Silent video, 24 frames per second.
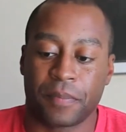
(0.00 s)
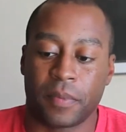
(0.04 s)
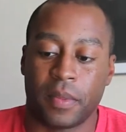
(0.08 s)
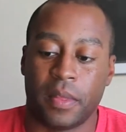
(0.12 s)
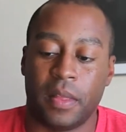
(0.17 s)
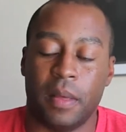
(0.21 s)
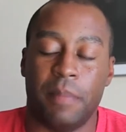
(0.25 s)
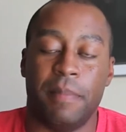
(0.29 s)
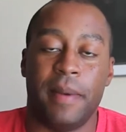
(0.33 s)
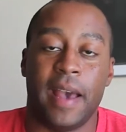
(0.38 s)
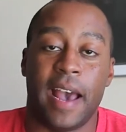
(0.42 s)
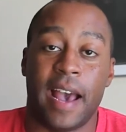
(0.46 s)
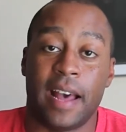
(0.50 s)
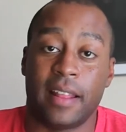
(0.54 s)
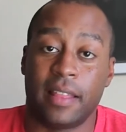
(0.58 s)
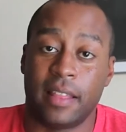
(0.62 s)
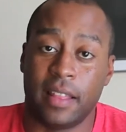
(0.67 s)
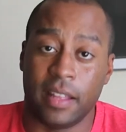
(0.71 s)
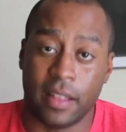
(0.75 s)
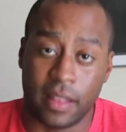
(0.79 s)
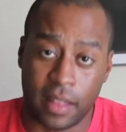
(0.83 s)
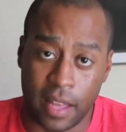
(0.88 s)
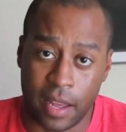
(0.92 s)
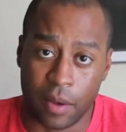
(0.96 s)
the path
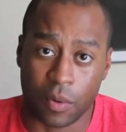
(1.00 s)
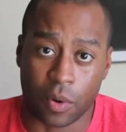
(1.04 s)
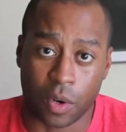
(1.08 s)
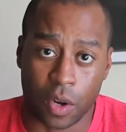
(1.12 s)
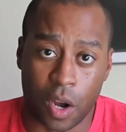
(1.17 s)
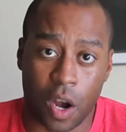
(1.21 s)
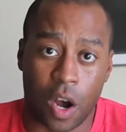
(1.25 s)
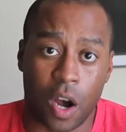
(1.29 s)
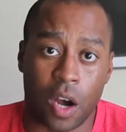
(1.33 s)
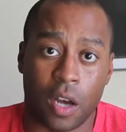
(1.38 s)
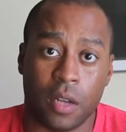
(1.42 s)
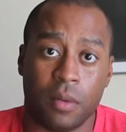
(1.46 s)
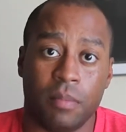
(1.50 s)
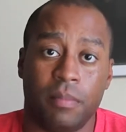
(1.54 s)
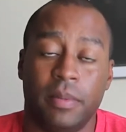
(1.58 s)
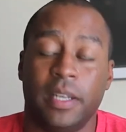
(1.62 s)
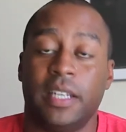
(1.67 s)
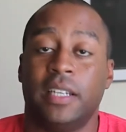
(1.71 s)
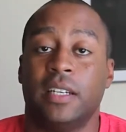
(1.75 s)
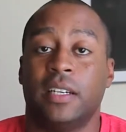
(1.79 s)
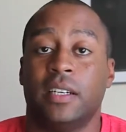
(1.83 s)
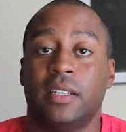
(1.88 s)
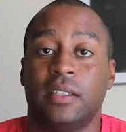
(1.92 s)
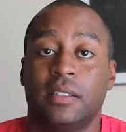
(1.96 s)
that they were on
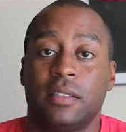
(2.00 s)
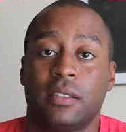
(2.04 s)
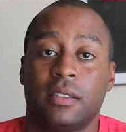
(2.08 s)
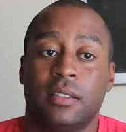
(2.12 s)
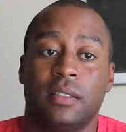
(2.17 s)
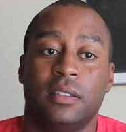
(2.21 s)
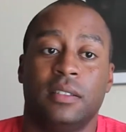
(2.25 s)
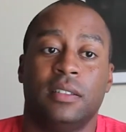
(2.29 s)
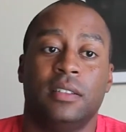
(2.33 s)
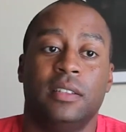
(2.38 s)
because